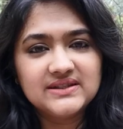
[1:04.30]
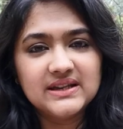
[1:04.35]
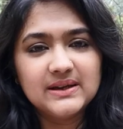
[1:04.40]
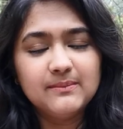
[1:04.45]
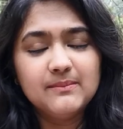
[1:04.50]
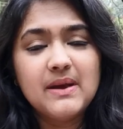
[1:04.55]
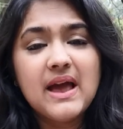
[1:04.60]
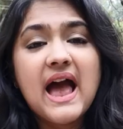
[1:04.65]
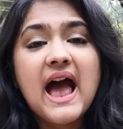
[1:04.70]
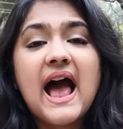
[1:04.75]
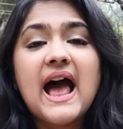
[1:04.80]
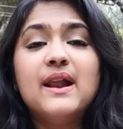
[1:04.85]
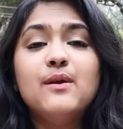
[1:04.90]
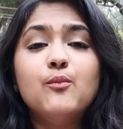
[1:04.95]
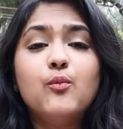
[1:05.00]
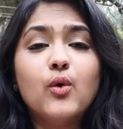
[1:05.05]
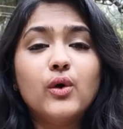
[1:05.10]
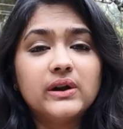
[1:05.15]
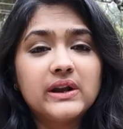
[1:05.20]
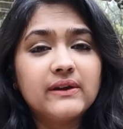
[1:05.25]
him and
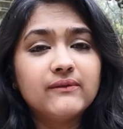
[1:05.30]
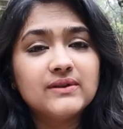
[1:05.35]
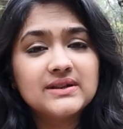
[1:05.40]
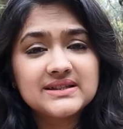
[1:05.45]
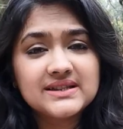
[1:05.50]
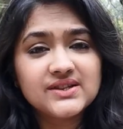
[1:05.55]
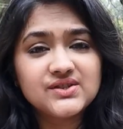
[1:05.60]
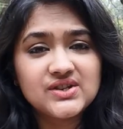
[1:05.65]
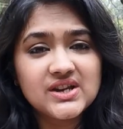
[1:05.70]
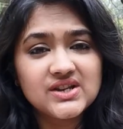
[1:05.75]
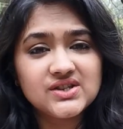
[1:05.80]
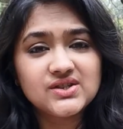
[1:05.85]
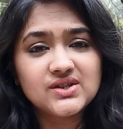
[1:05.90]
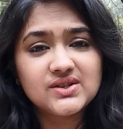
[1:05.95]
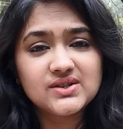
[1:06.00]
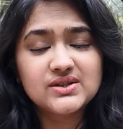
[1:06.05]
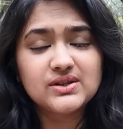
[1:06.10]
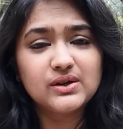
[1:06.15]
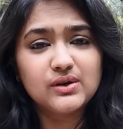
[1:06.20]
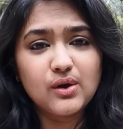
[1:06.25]
whatever
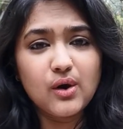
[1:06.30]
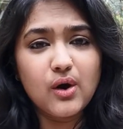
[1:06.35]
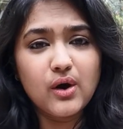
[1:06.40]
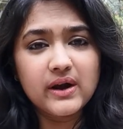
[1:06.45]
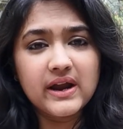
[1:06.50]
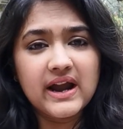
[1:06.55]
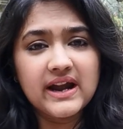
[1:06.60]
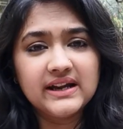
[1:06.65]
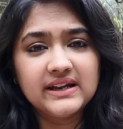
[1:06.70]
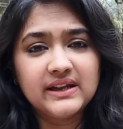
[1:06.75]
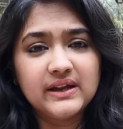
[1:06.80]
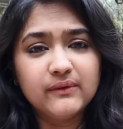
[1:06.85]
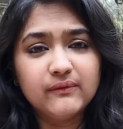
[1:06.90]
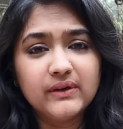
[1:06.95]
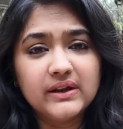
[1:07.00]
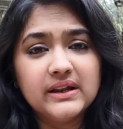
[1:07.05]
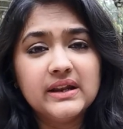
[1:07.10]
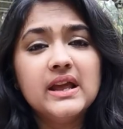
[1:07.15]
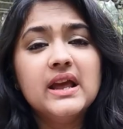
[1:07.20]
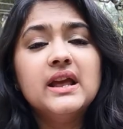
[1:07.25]
suggestions the dog had
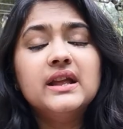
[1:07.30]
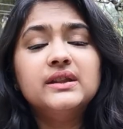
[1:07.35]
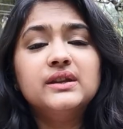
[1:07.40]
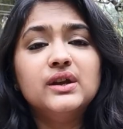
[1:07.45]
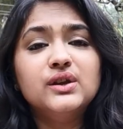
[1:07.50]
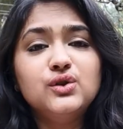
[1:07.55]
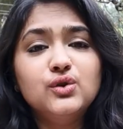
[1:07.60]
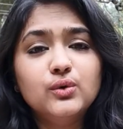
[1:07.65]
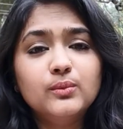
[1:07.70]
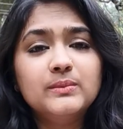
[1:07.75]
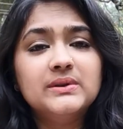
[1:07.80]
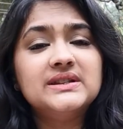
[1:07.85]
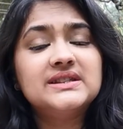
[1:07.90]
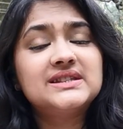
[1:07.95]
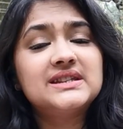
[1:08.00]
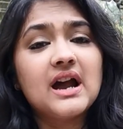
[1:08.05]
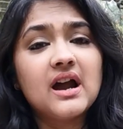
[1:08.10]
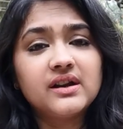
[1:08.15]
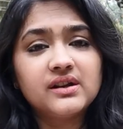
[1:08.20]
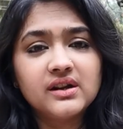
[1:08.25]
given, the human
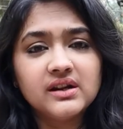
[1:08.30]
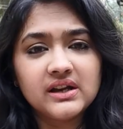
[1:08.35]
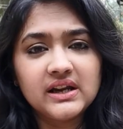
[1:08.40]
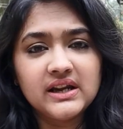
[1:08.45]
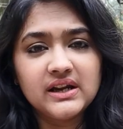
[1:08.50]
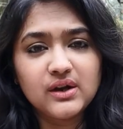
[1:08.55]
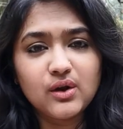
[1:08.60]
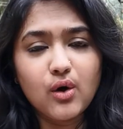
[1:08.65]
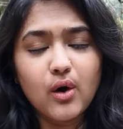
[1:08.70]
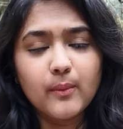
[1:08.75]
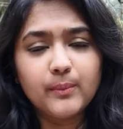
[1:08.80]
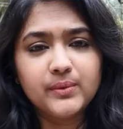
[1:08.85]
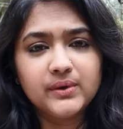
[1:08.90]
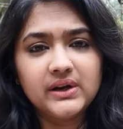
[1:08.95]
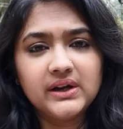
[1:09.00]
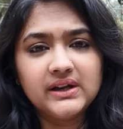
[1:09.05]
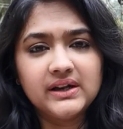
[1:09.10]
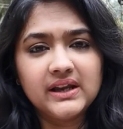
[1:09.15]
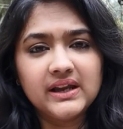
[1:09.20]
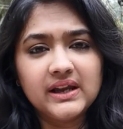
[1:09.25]
started
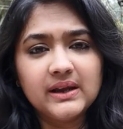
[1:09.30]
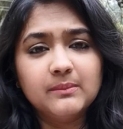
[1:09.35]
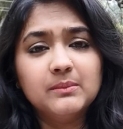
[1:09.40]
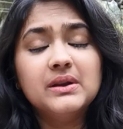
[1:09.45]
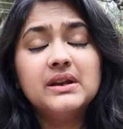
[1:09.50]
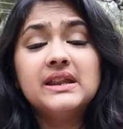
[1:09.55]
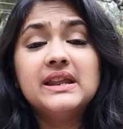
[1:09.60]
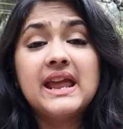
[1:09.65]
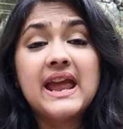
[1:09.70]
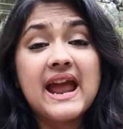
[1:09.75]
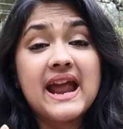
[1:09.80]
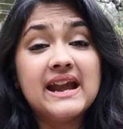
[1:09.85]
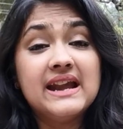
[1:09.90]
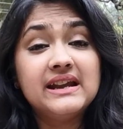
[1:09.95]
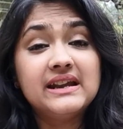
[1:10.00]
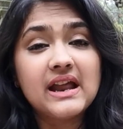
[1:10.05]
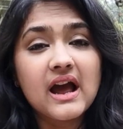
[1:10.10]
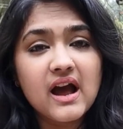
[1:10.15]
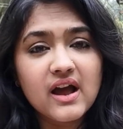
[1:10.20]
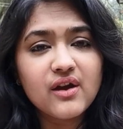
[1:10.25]
incorporating it. The
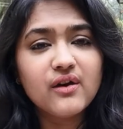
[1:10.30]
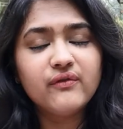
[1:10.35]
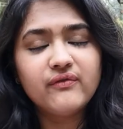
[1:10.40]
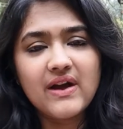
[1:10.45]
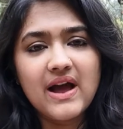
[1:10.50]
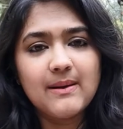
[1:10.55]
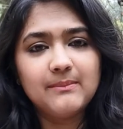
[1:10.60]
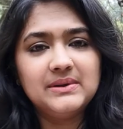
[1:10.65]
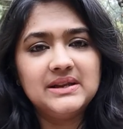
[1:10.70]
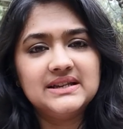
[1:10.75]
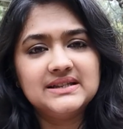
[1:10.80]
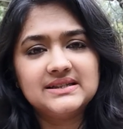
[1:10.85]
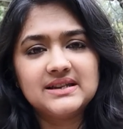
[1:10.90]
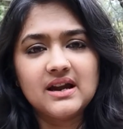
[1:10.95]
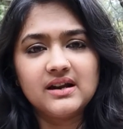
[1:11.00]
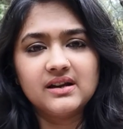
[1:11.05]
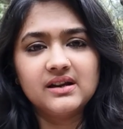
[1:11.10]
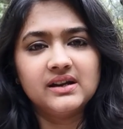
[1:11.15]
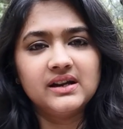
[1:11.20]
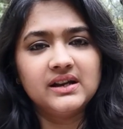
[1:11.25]
entire family
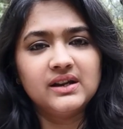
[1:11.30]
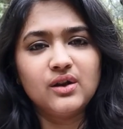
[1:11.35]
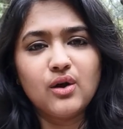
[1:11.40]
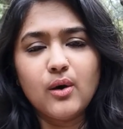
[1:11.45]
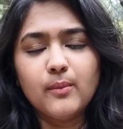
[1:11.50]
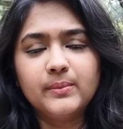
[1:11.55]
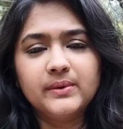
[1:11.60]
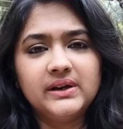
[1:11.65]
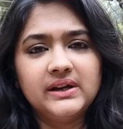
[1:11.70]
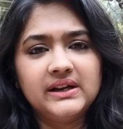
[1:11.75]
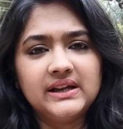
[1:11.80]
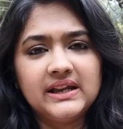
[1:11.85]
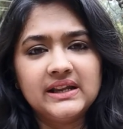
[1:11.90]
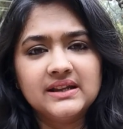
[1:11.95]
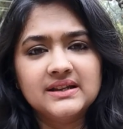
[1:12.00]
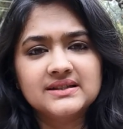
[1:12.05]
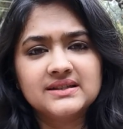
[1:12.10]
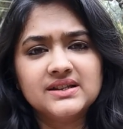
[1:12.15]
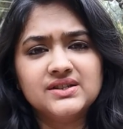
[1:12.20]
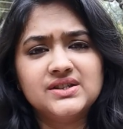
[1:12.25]
started incorporating
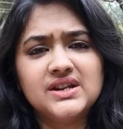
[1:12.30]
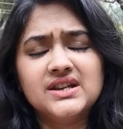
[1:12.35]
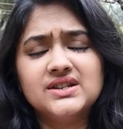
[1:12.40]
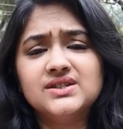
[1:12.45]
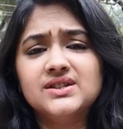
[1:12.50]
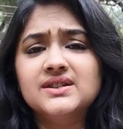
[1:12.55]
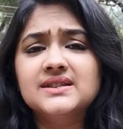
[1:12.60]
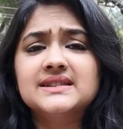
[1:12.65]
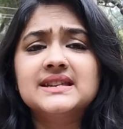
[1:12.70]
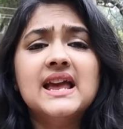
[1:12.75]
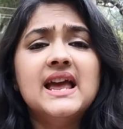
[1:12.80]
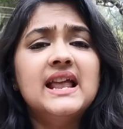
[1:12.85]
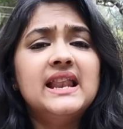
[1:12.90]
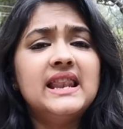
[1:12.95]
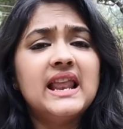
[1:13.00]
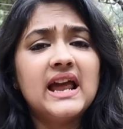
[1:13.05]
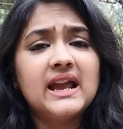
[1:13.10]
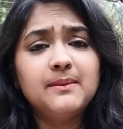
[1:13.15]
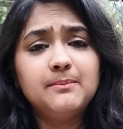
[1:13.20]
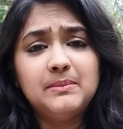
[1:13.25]
the suggestions
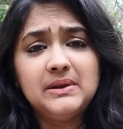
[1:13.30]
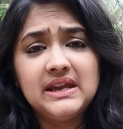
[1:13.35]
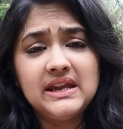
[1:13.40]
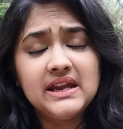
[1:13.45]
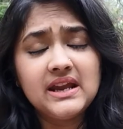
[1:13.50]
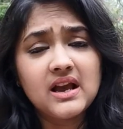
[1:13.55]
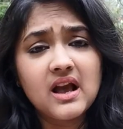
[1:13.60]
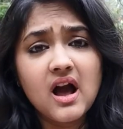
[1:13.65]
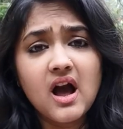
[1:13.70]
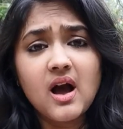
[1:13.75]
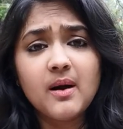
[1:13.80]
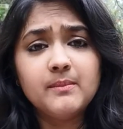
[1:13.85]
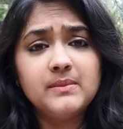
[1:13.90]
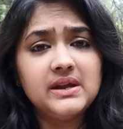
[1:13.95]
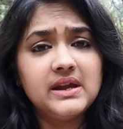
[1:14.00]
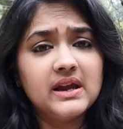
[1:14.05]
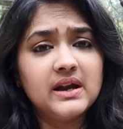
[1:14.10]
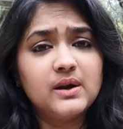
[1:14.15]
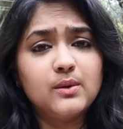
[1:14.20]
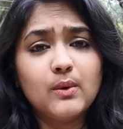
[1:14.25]
like being calm,
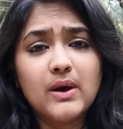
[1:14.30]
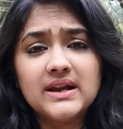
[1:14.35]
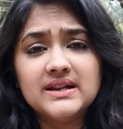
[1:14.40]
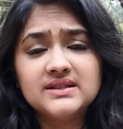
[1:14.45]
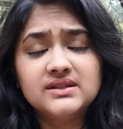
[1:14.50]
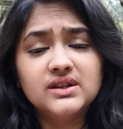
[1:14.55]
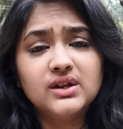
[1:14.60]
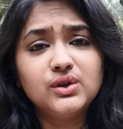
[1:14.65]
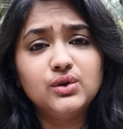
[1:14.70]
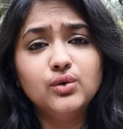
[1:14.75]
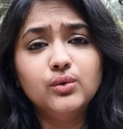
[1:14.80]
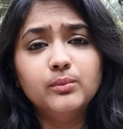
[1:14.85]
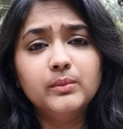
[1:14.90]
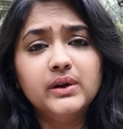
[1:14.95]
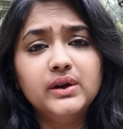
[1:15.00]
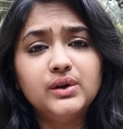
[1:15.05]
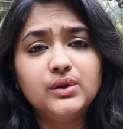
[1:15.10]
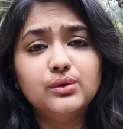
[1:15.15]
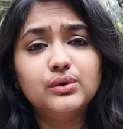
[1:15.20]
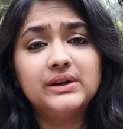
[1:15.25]
he advised the
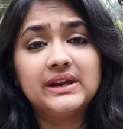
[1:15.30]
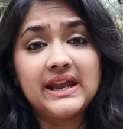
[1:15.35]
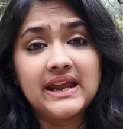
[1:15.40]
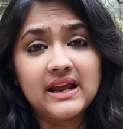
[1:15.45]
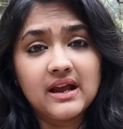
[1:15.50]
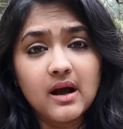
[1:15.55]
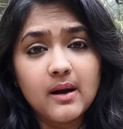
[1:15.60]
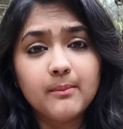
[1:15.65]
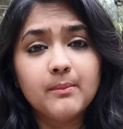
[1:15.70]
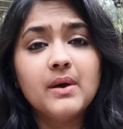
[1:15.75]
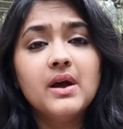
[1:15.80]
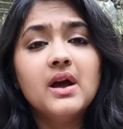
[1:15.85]
human to take up